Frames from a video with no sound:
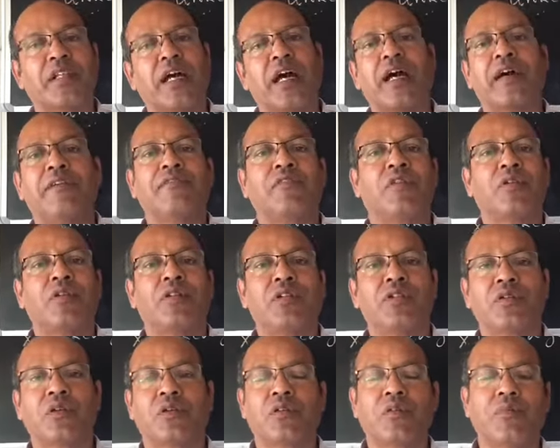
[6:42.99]
I have already
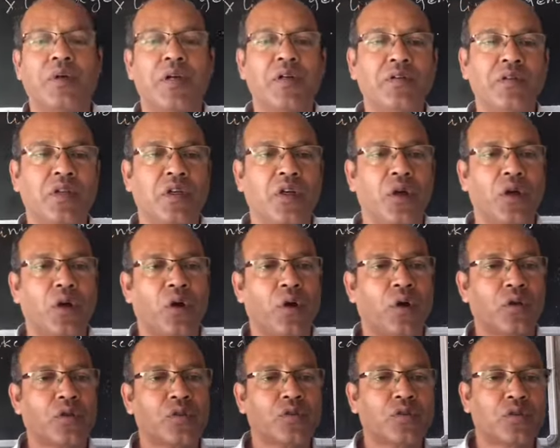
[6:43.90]
talked about
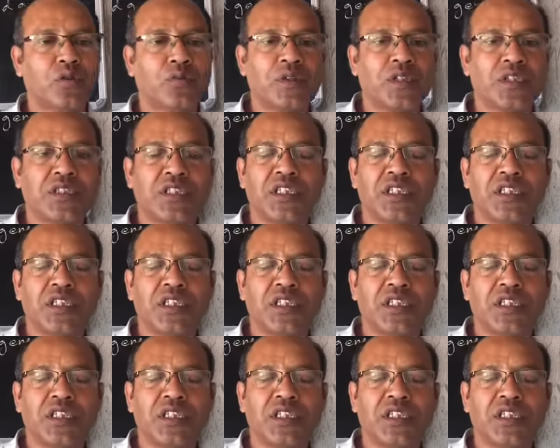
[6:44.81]
autosomal